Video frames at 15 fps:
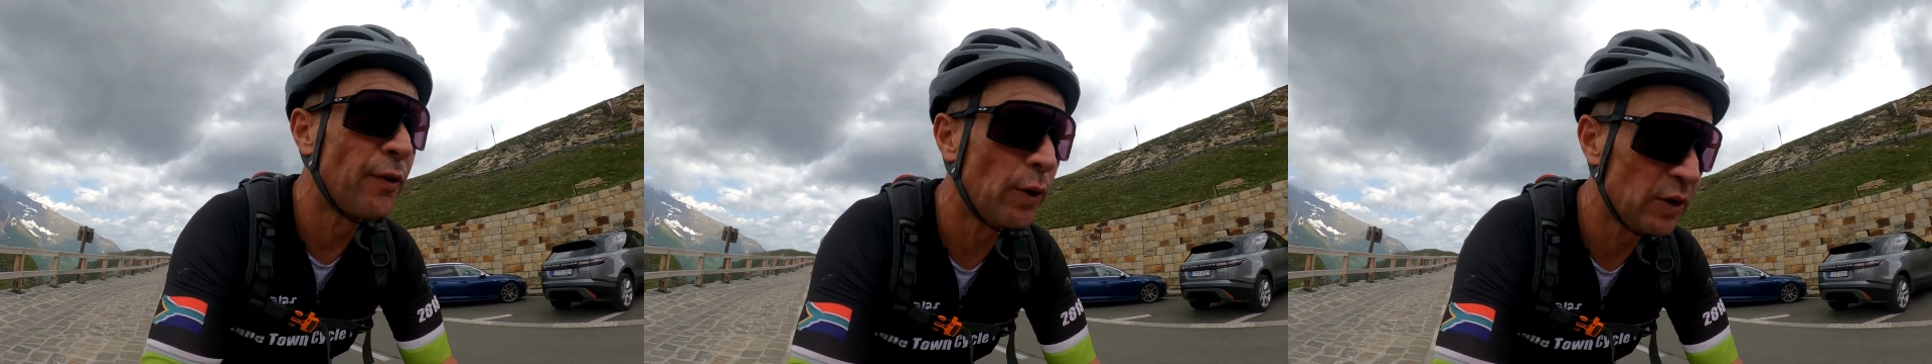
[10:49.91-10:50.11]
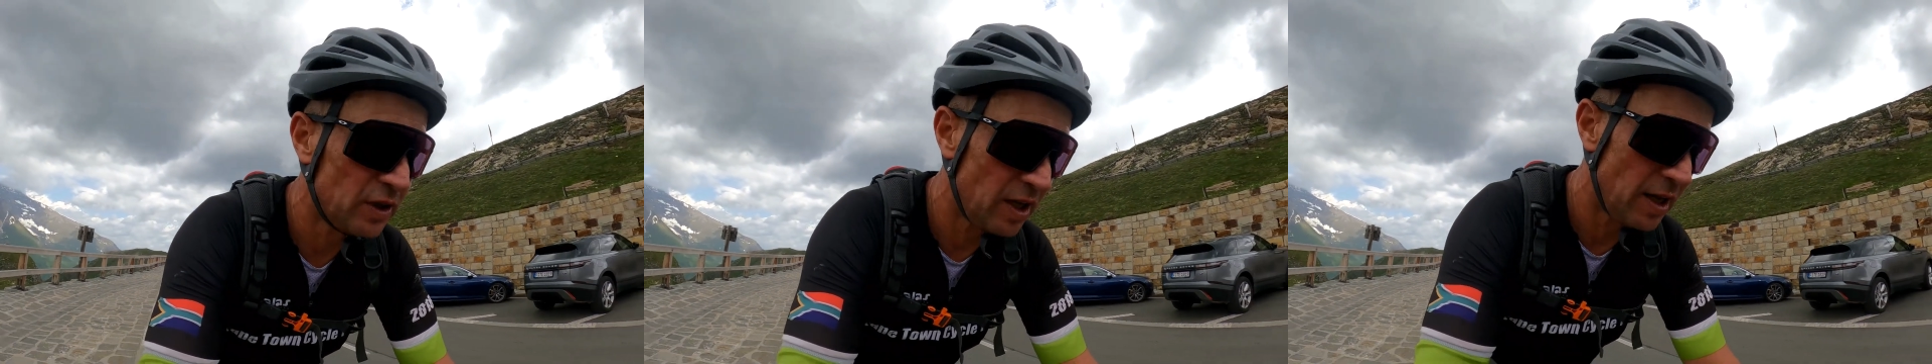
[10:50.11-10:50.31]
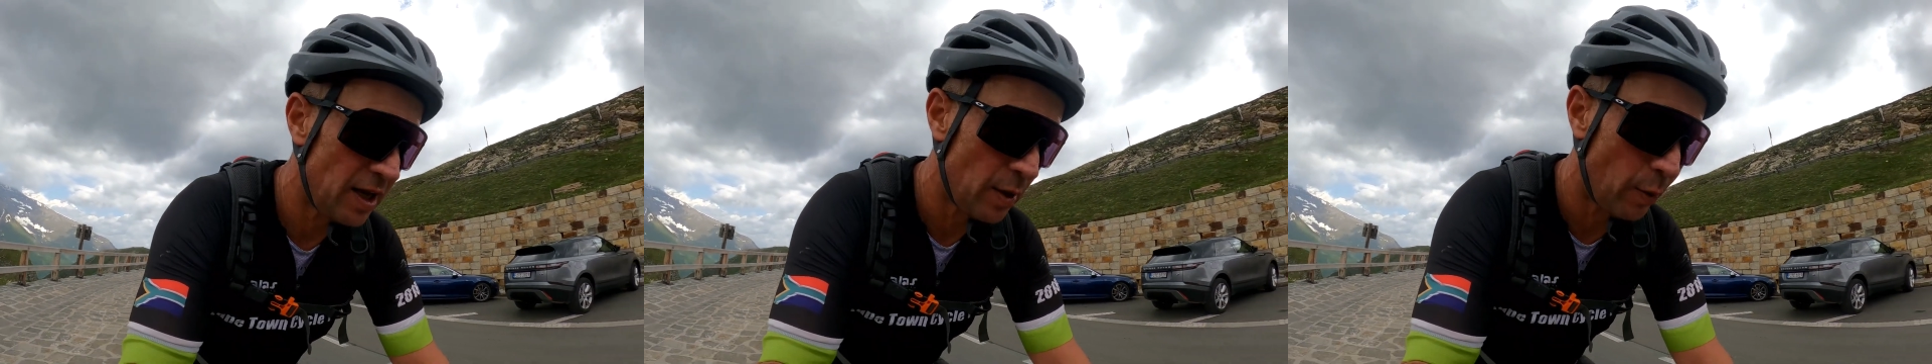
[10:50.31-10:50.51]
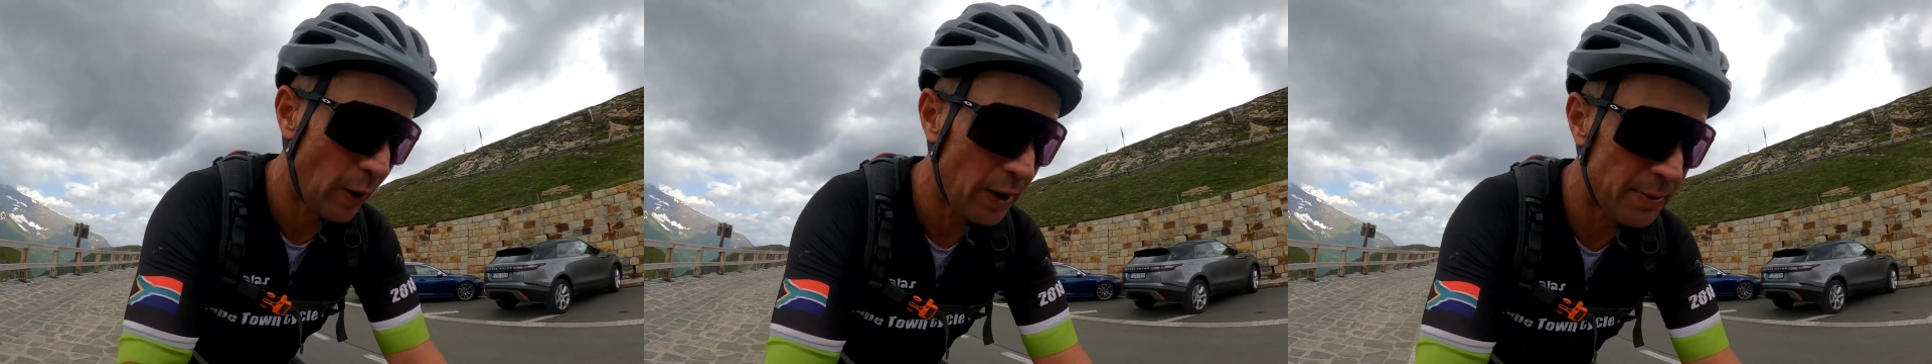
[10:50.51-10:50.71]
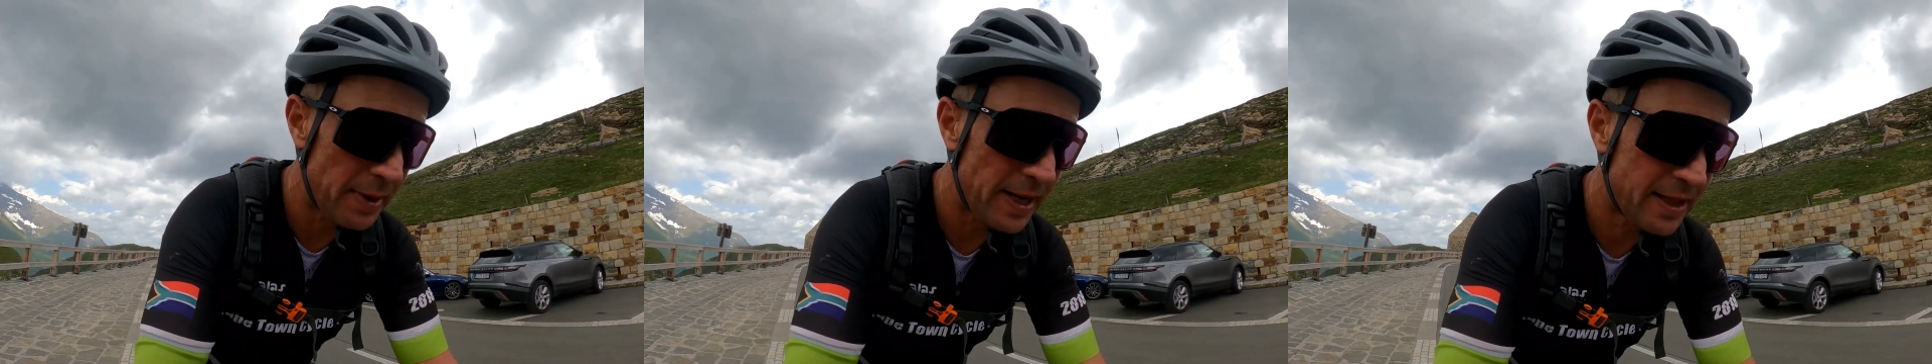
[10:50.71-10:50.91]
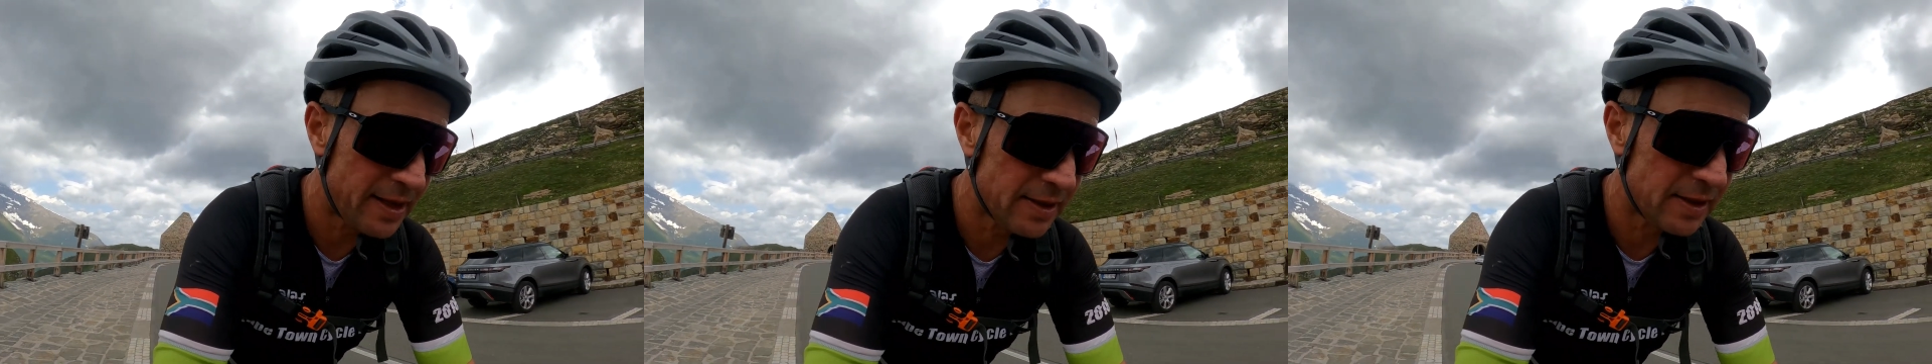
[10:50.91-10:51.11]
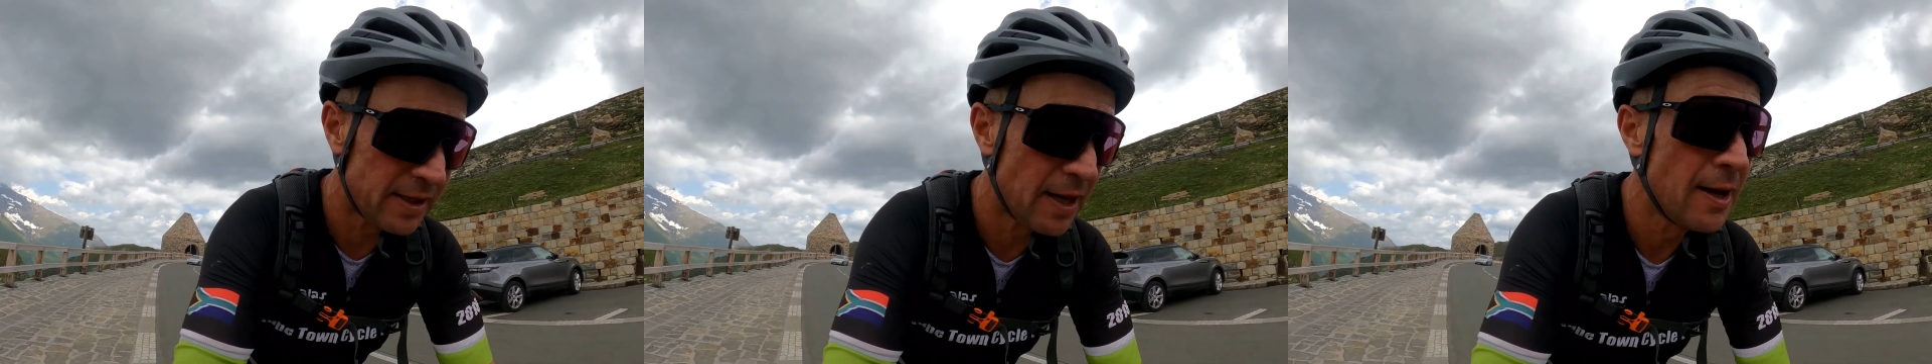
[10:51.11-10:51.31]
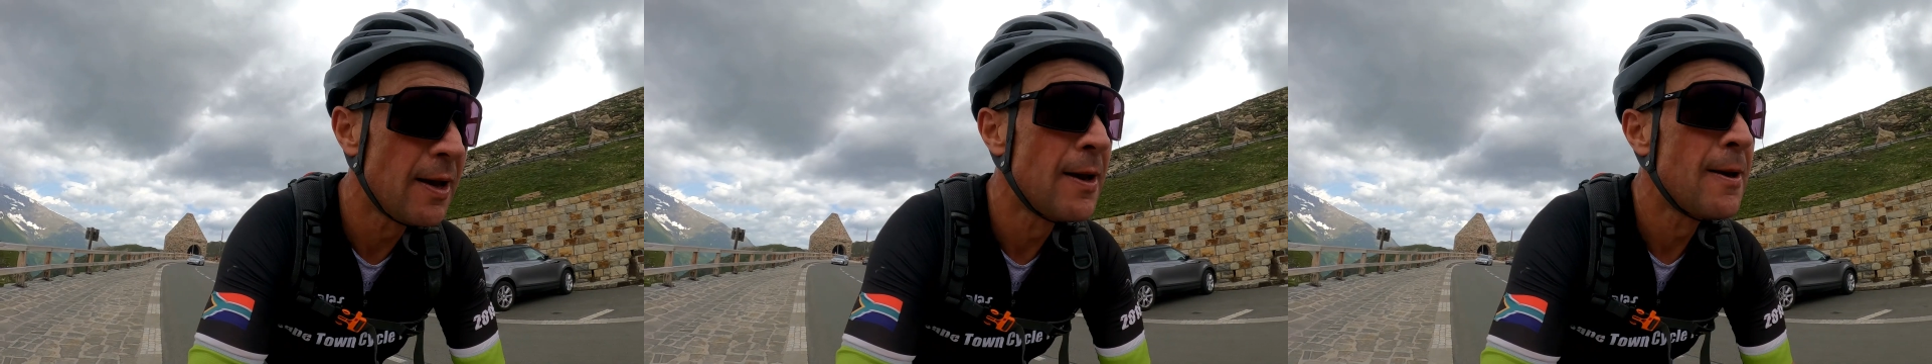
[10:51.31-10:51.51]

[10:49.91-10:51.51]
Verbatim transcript: forty-one meters.